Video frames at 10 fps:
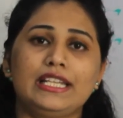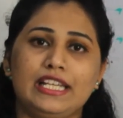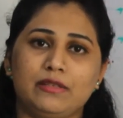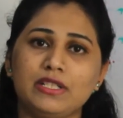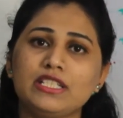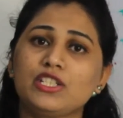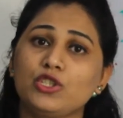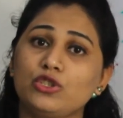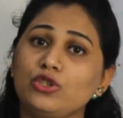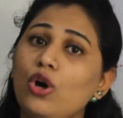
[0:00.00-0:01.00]
That means it
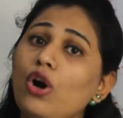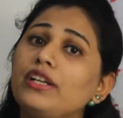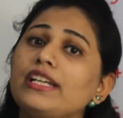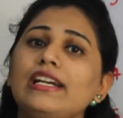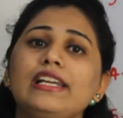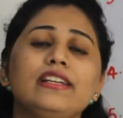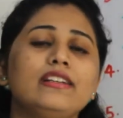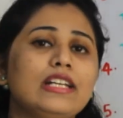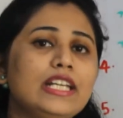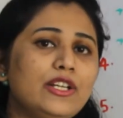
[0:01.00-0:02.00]
is not
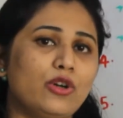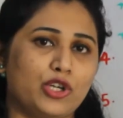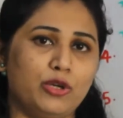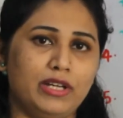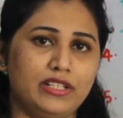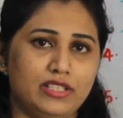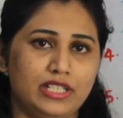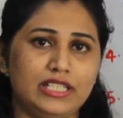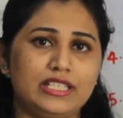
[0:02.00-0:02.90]
clearly documented.